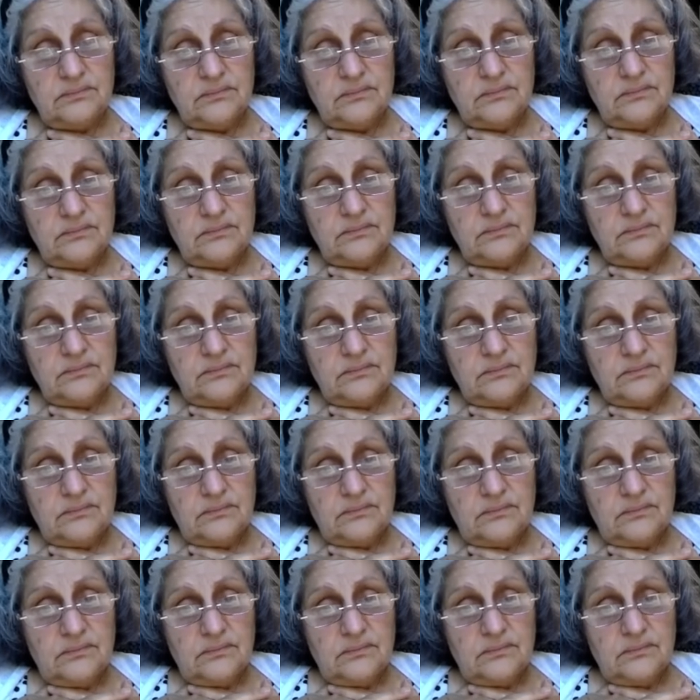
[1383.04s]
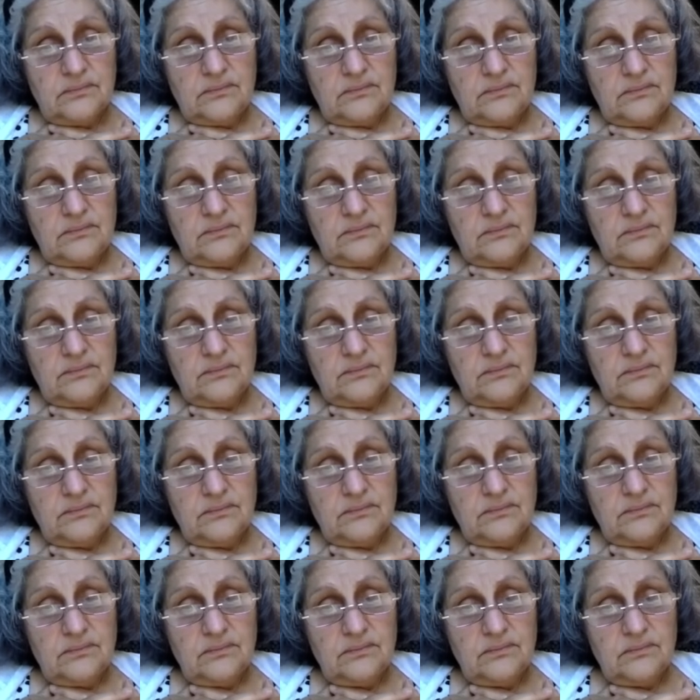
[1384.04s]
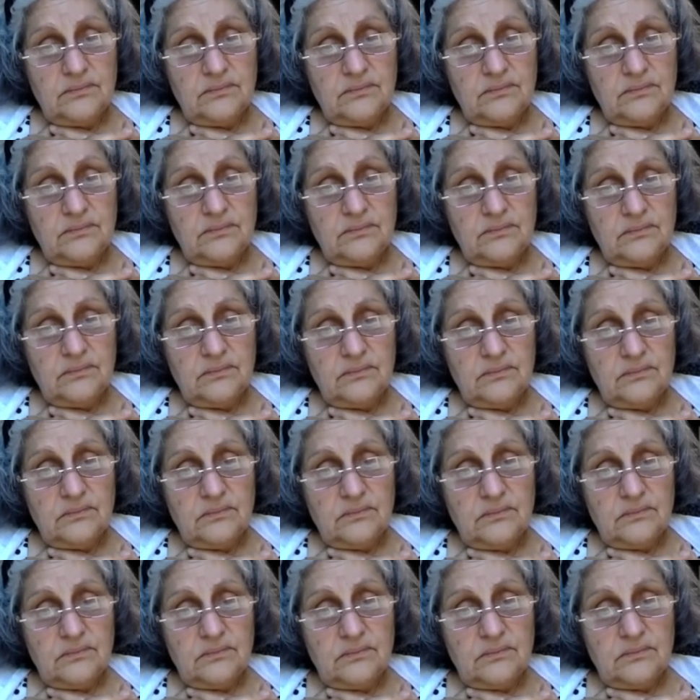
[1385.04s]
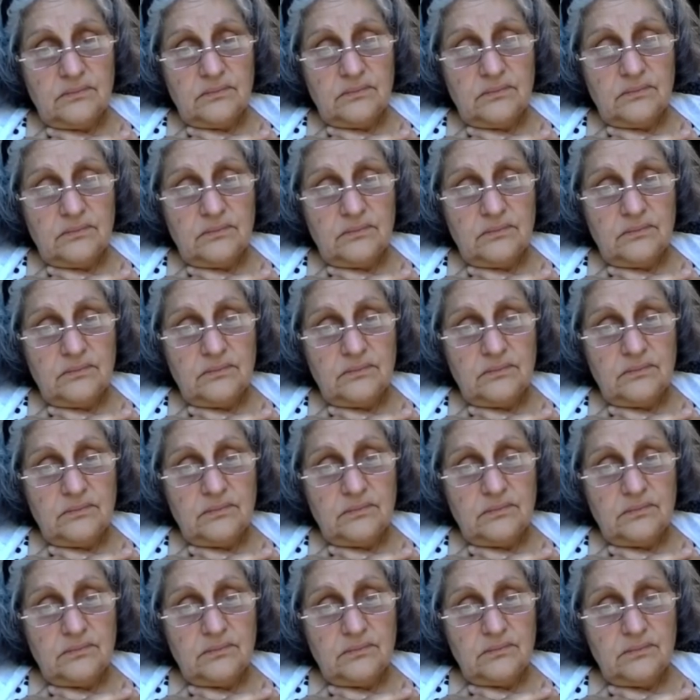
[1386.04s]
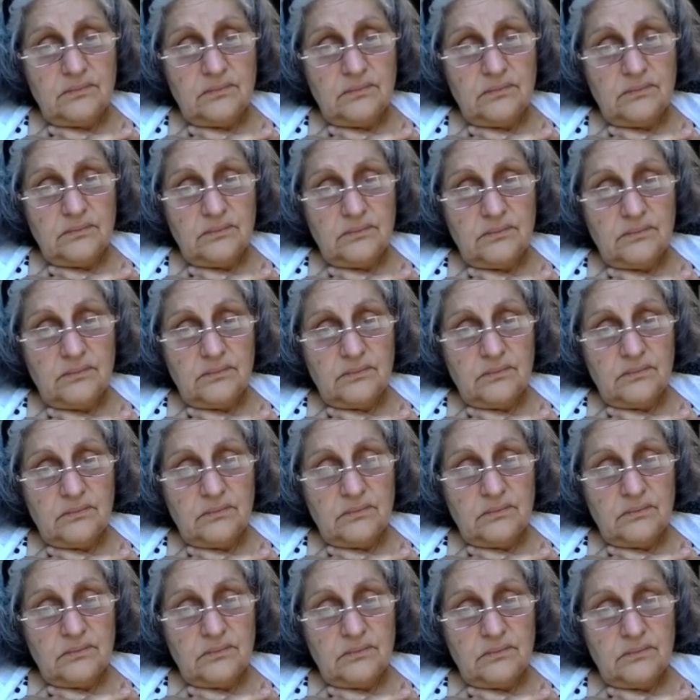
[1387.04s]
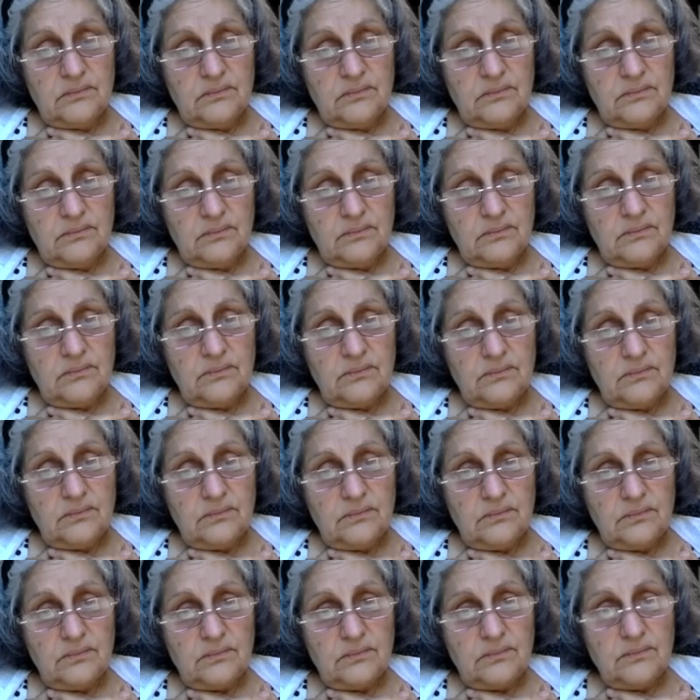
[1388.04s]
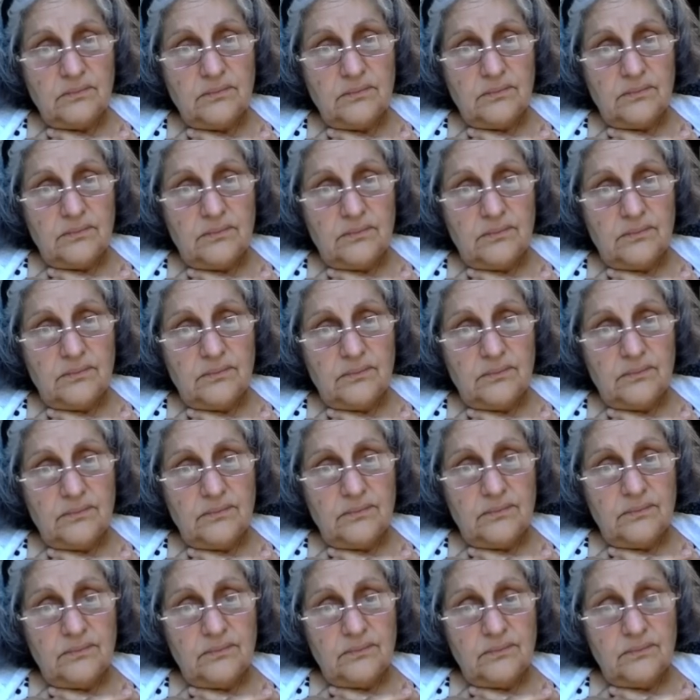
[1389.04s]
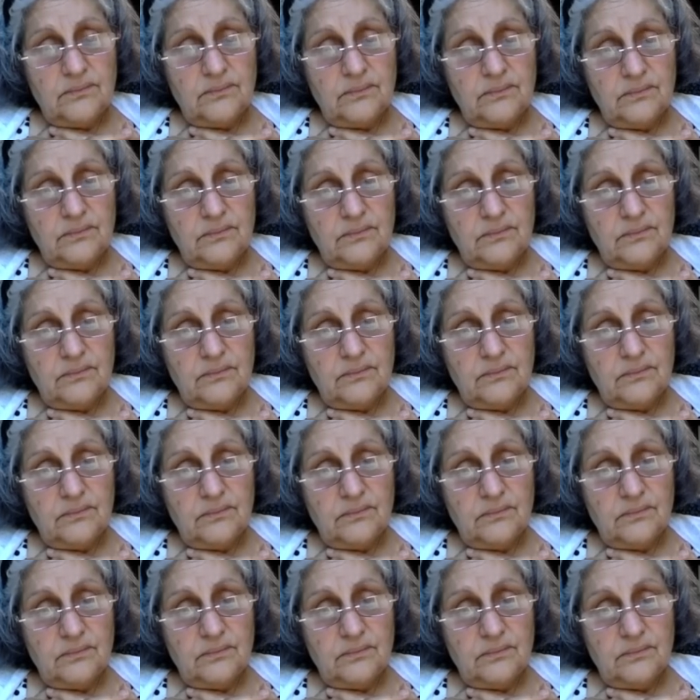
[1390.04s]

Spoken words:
[no speech]